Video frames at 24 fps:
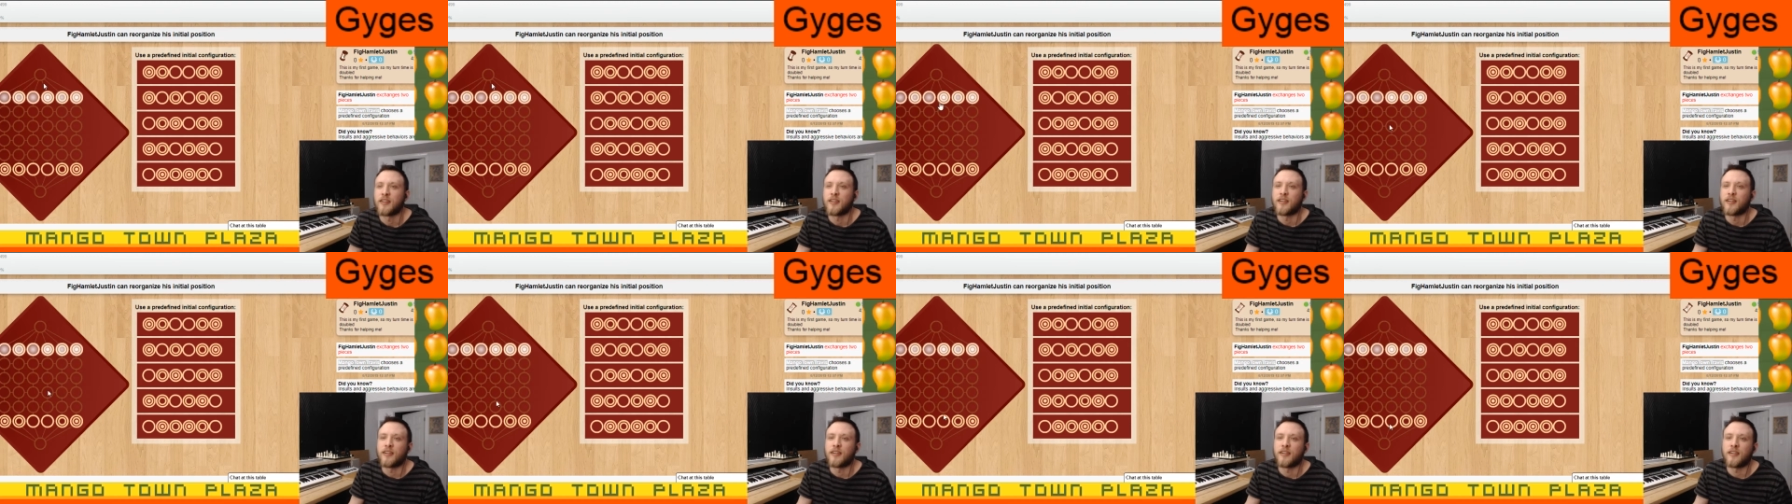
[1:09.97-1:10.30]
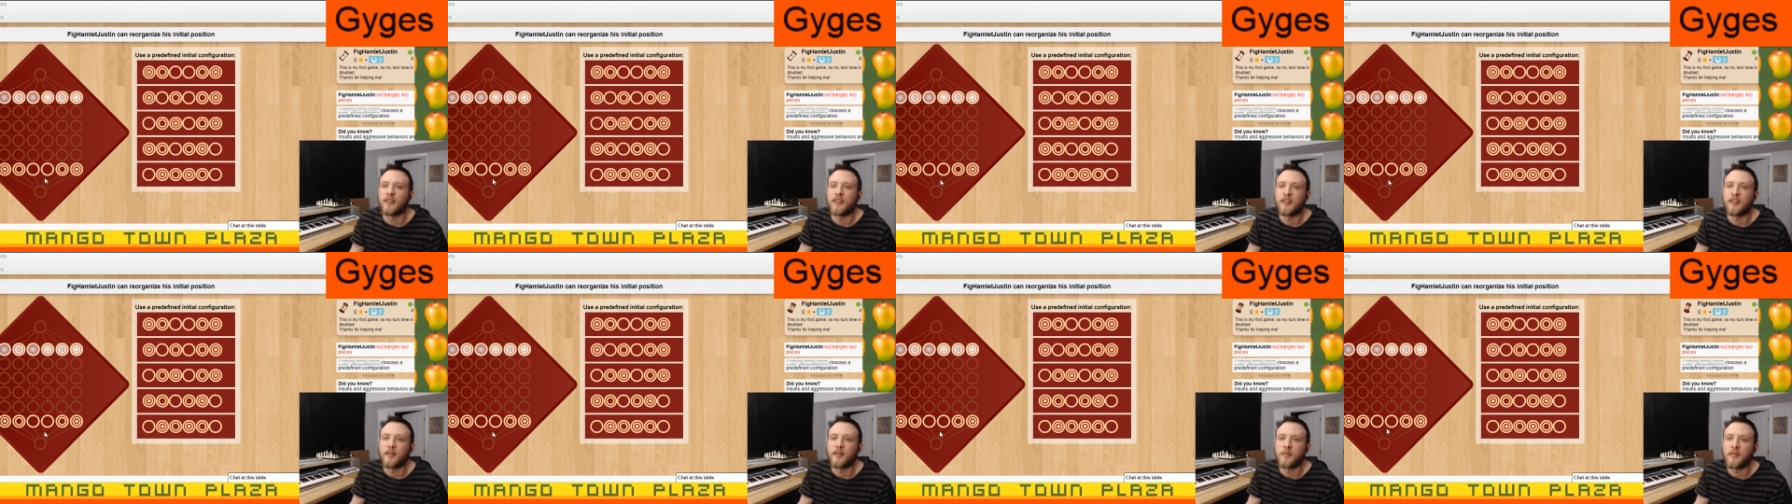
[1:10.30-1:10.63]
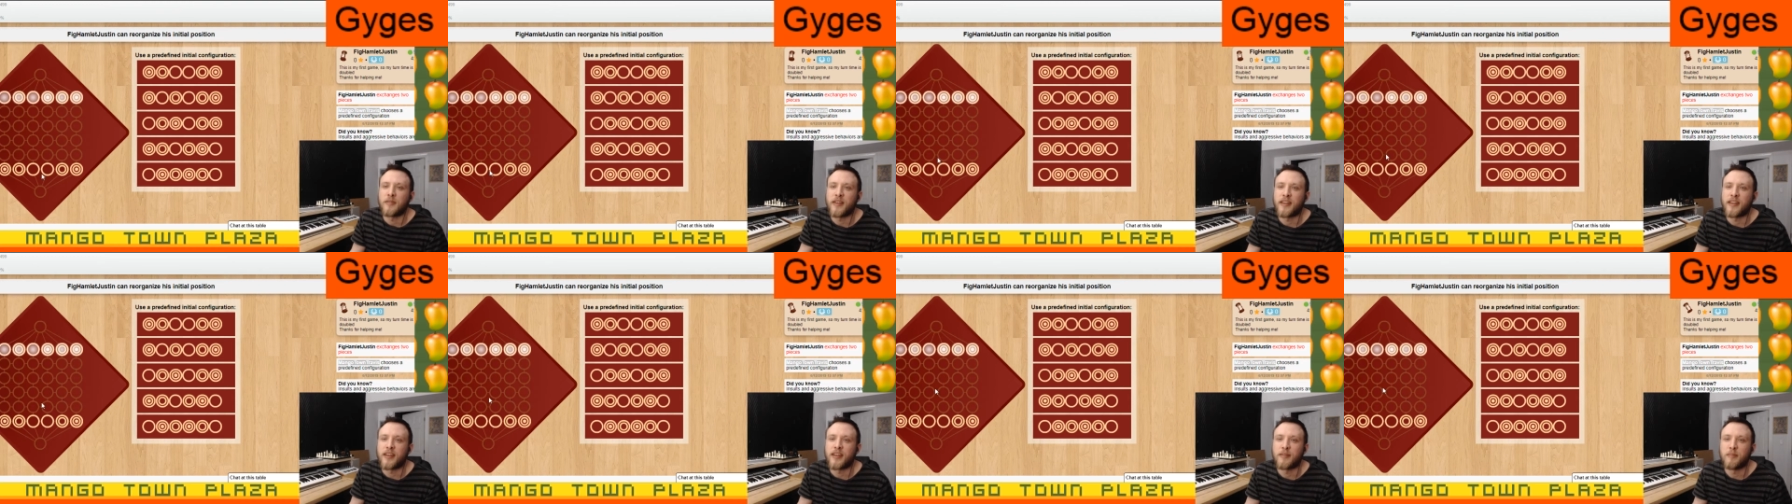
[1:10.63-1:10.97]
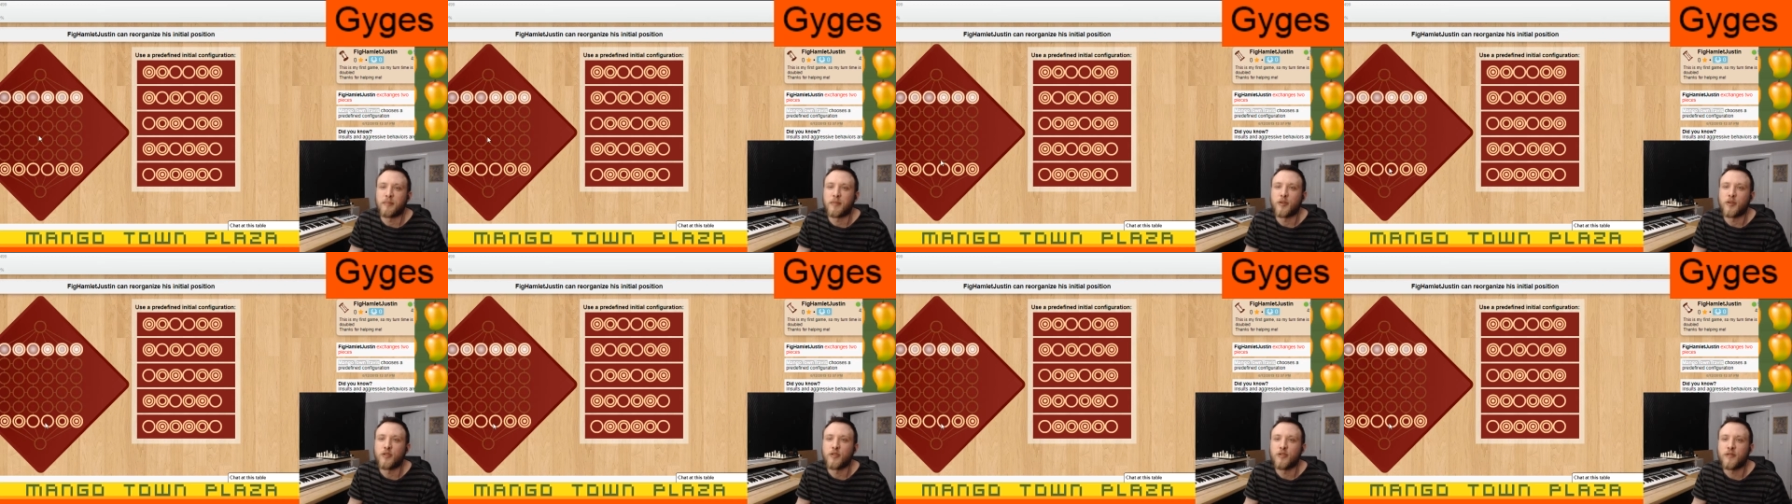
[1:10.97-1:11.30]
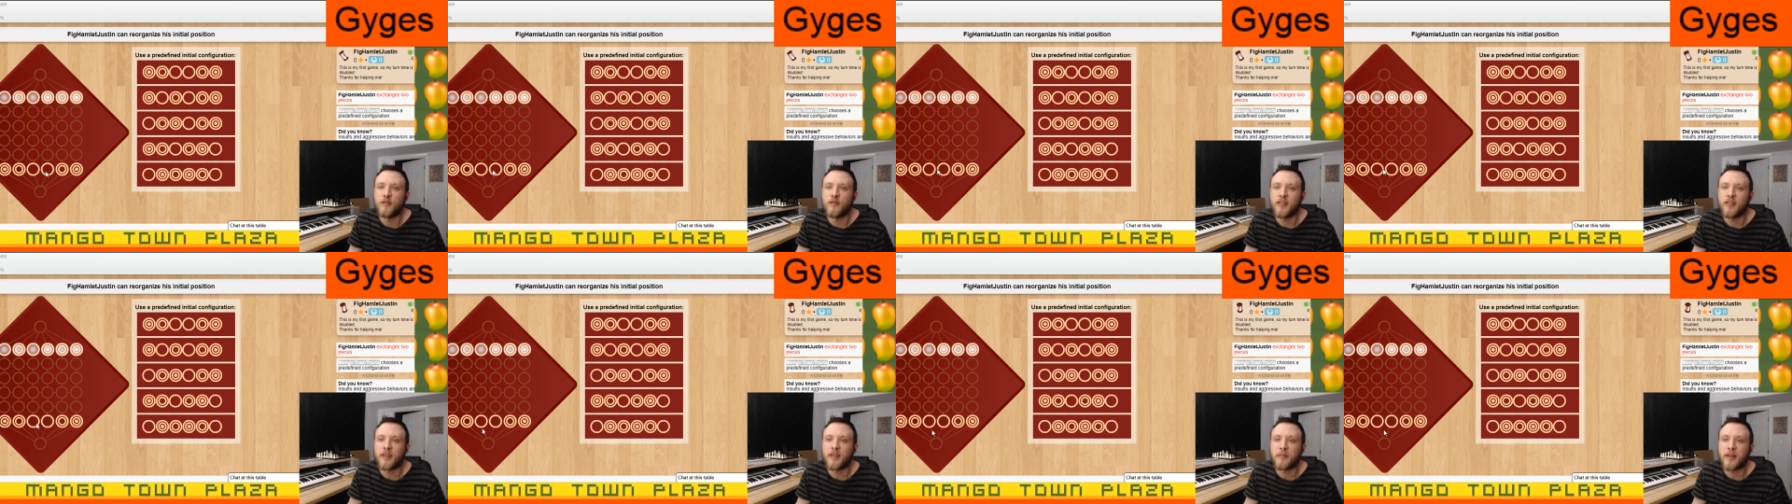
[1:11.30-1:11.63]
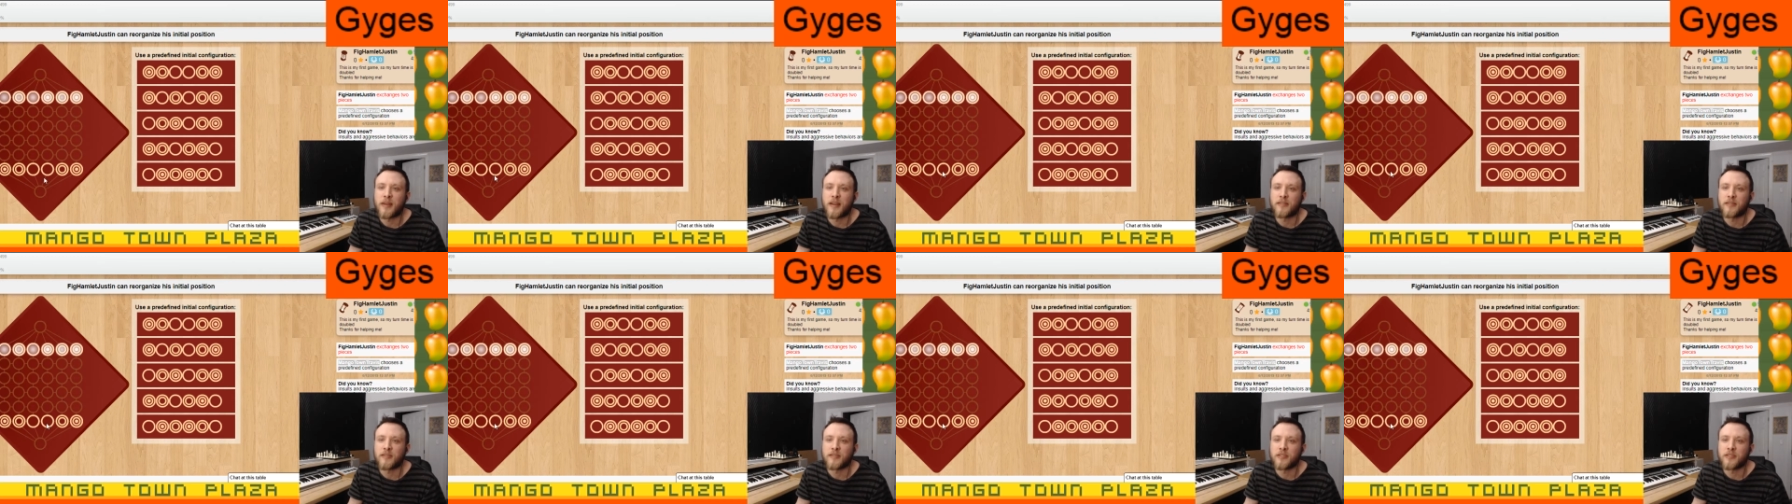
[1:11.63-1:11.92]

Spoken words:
They can move the amount,